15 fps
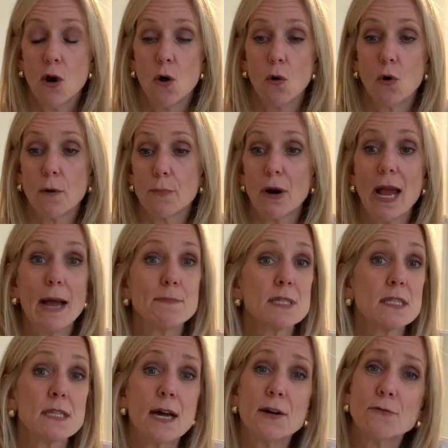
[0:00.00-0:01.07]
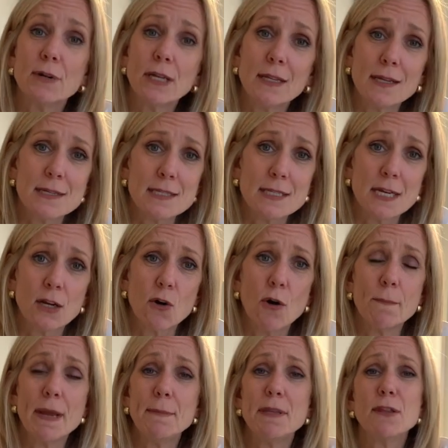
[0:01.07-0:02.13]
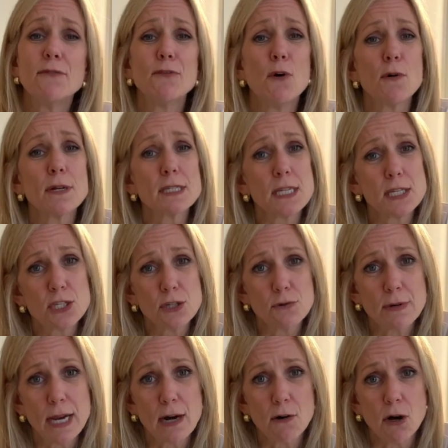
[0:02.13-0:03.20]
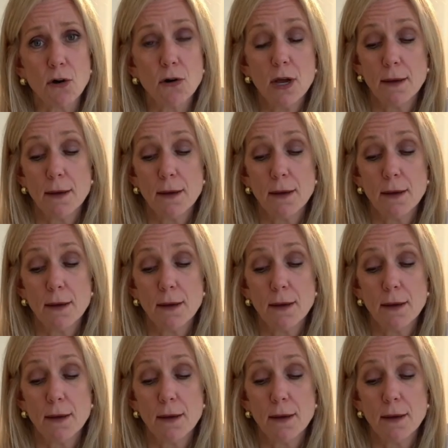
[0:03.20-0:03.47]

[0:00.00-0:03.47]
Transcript: or perhaps it's unrealistic, or maybe the focus is too narrow.